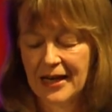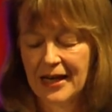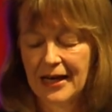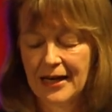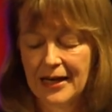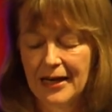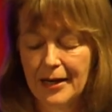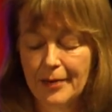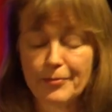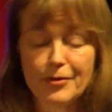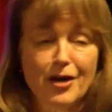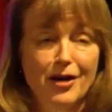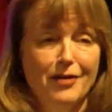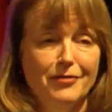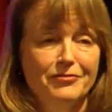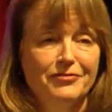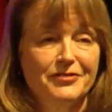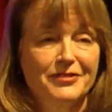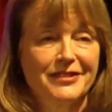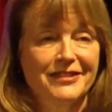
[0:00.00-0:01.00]
and I am
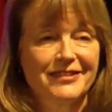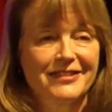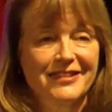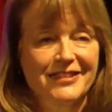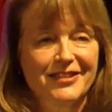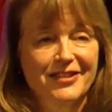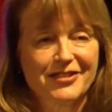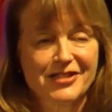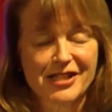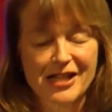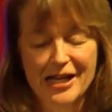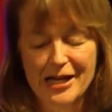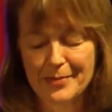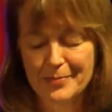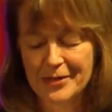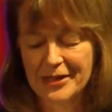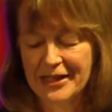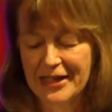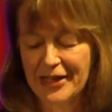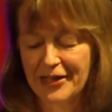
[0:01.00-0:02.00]
confident that our
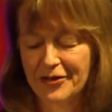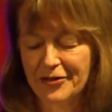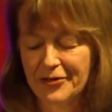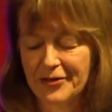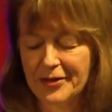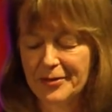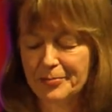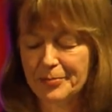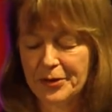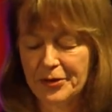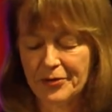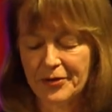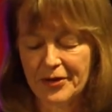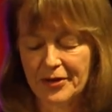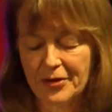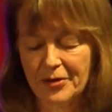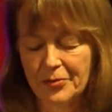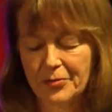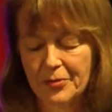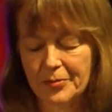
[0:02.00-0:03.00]
time together at
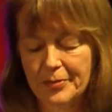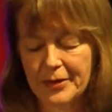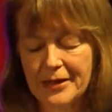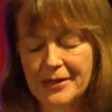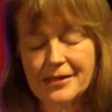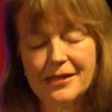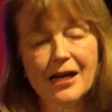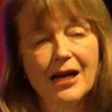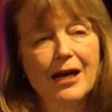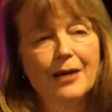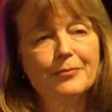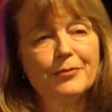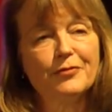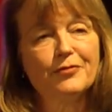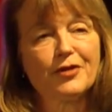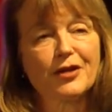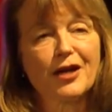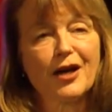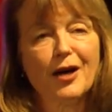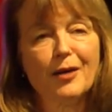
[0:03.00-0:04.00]
Imperial will be a time
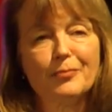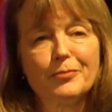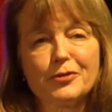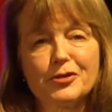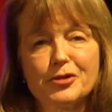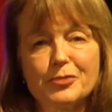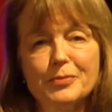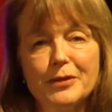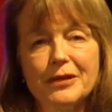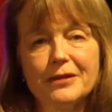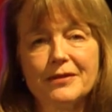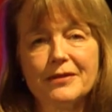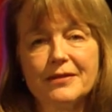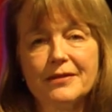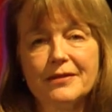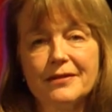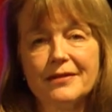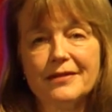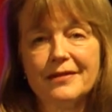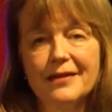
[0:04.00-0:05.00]
of accomplishment
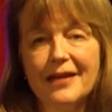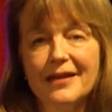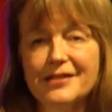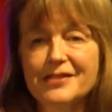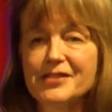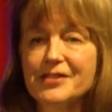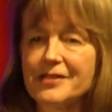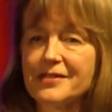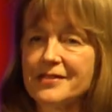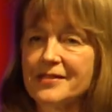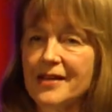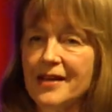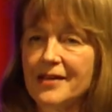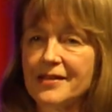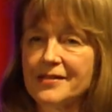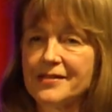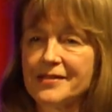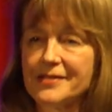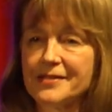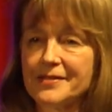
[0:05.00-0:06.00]
and
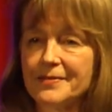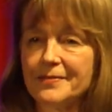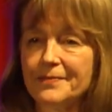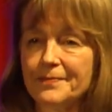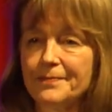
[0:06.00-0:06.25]
success.